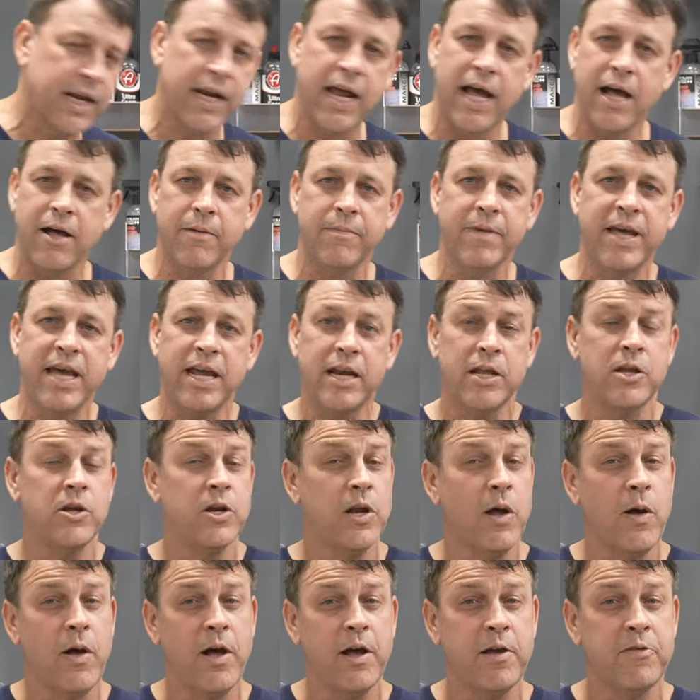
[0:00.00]
it out, man. And you
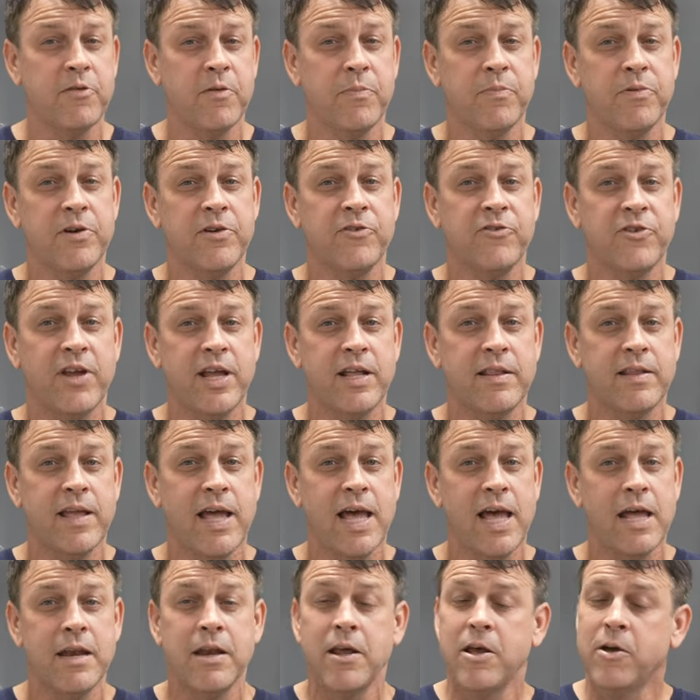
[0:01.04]
know I always appreciate
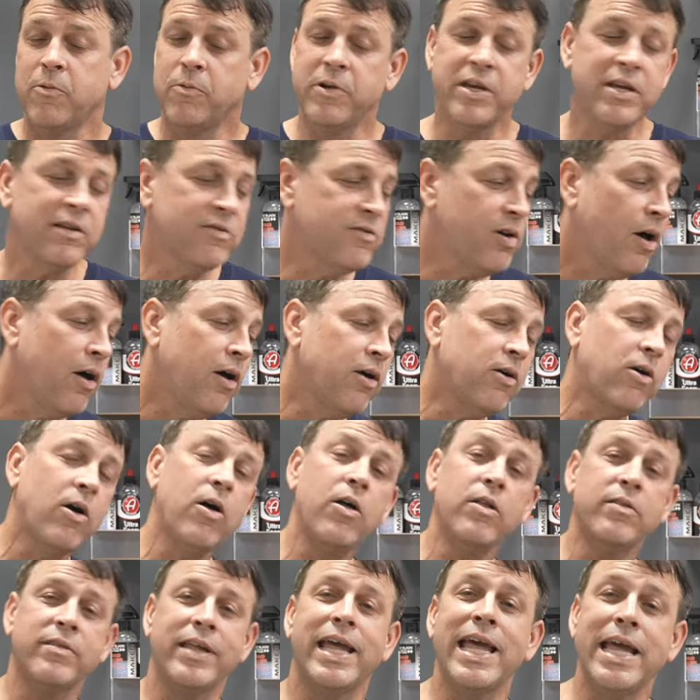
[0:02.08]
that. We could talk
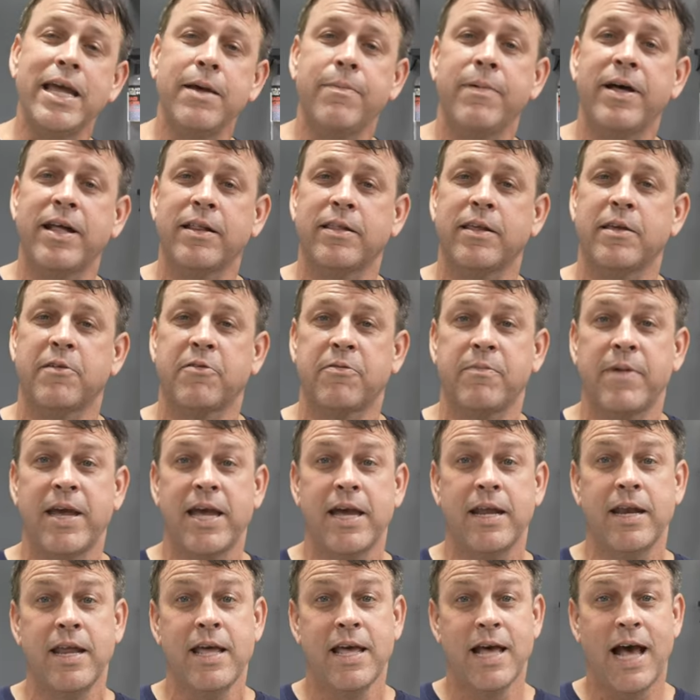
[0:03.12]
all day about this,
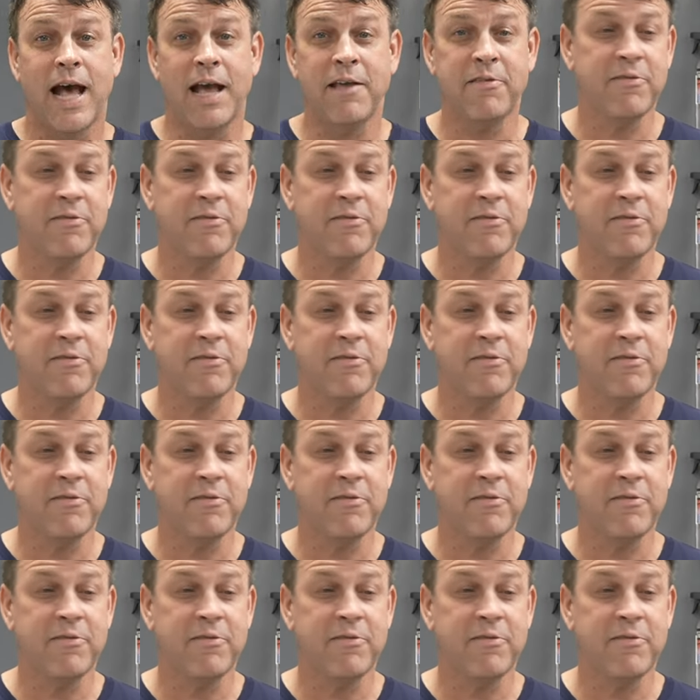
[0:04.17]
man. I